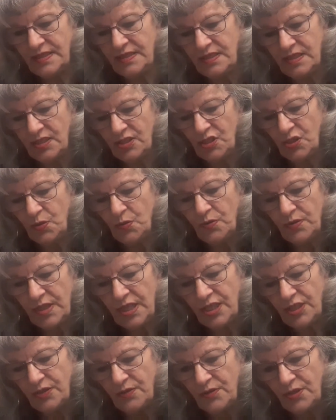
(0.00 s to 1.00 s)
the tool
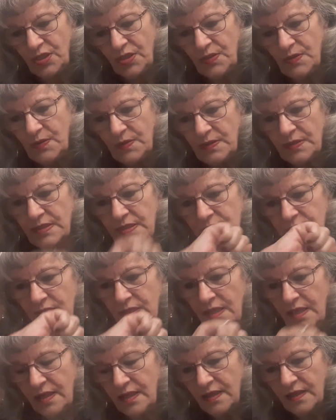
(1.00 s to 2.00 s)
that you use.
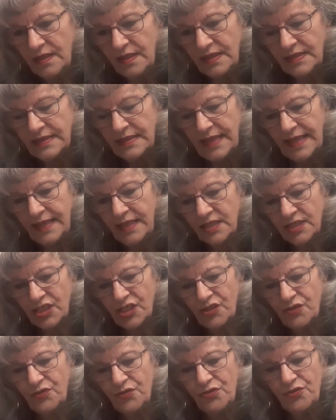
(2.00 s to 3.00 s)
It's like a
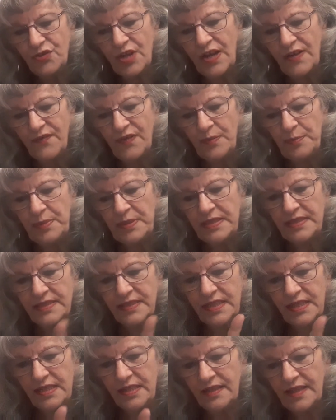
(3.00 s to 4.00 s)
screwdriver, but it's
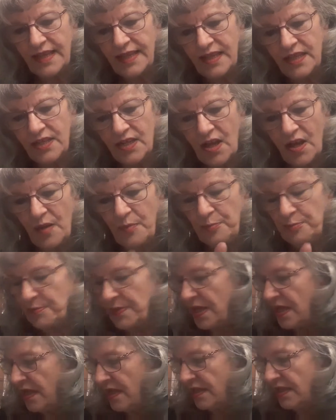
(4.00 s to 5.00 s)
got
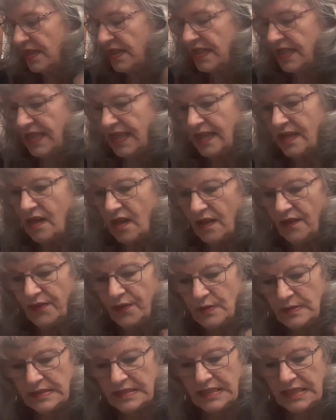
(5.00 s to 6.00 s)
gotta get all
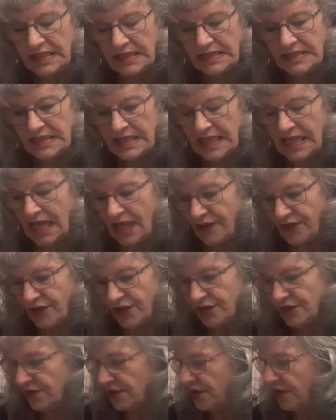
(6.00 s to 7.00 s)
those things
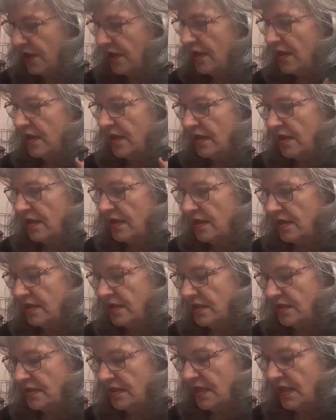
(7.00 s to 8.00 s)
together
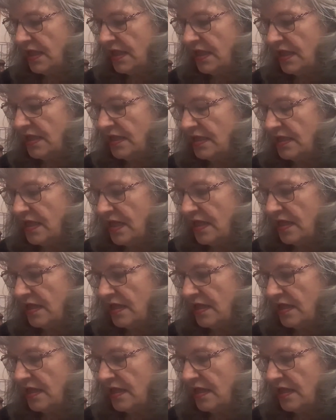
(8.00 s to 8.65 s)
and